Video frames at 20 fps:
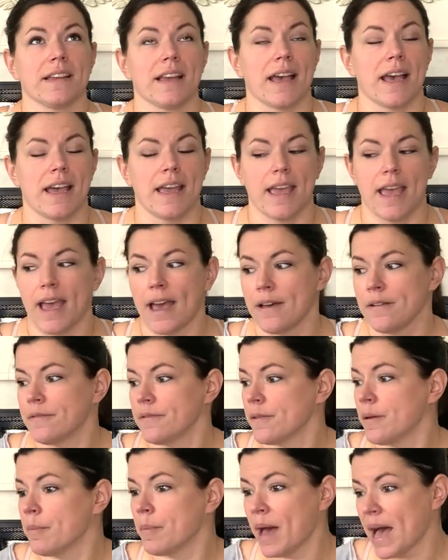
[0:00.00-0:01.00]
I have
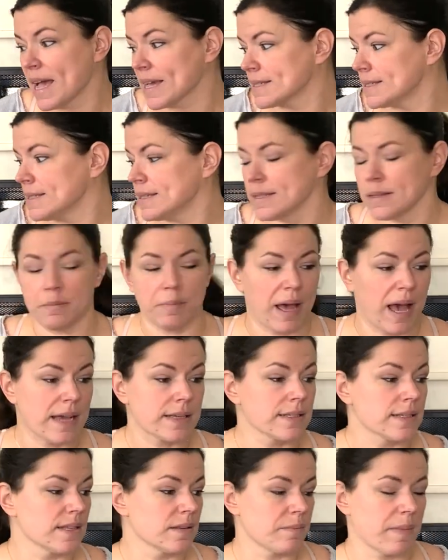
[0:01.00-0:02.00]
boxes and
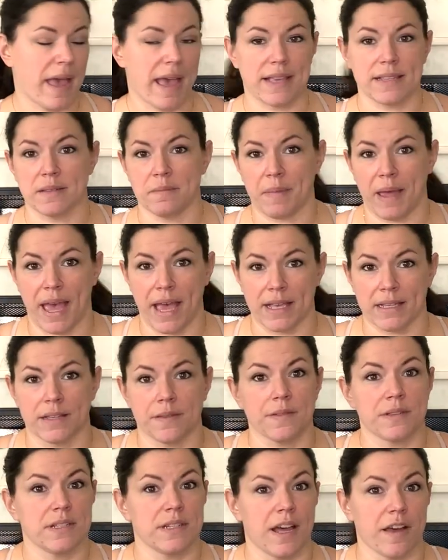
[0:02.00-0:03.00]
boxes and bags and bags
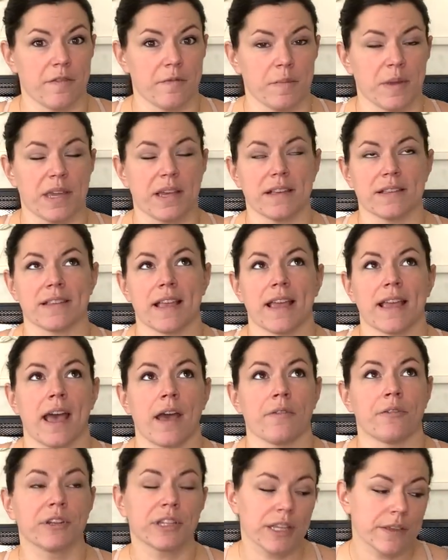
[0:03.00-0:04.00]
of stuff because I
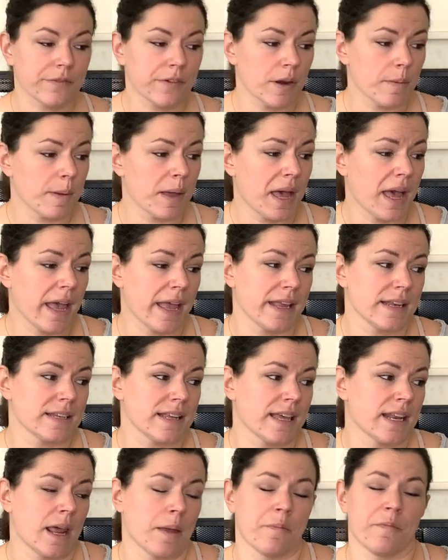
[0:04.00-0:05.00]
got really far behind
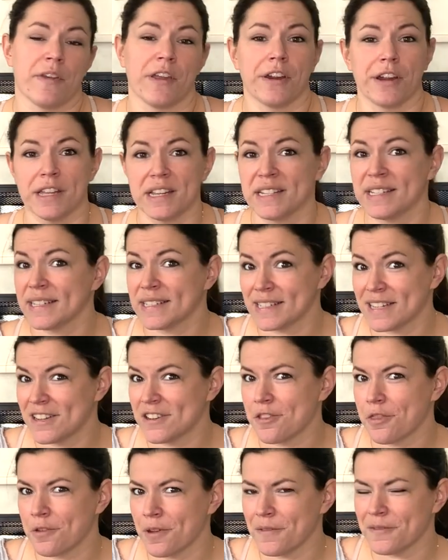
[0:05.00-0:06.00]
and I'm very addicted
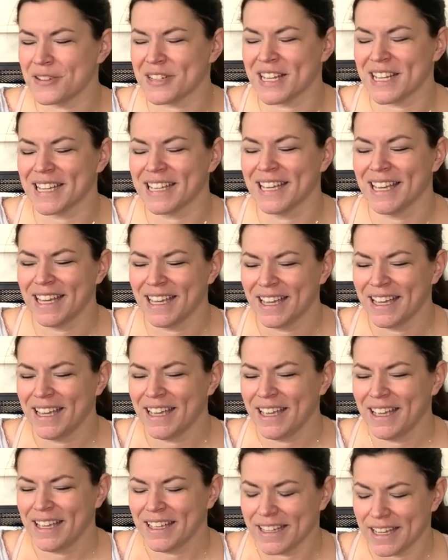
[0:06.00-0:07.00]
to thrifting.
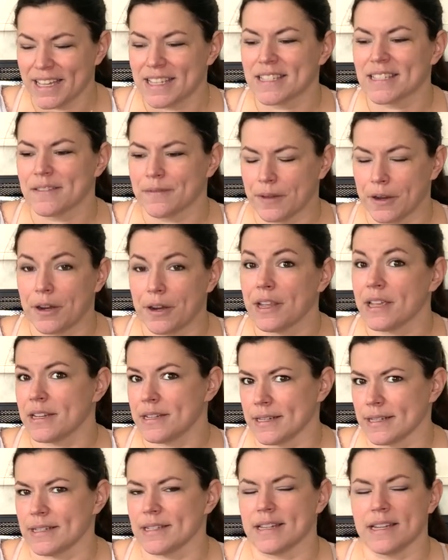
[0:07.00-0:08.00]
Yes, very
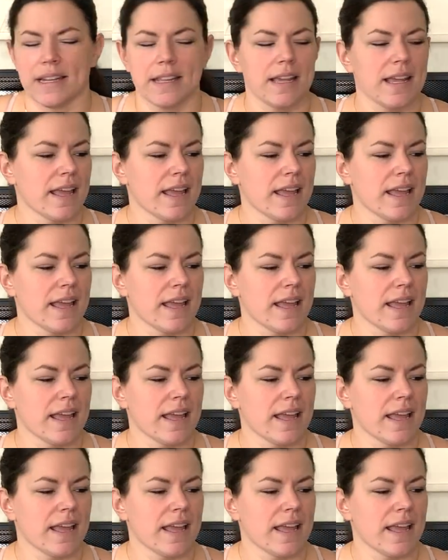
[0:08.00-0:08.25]
addicted.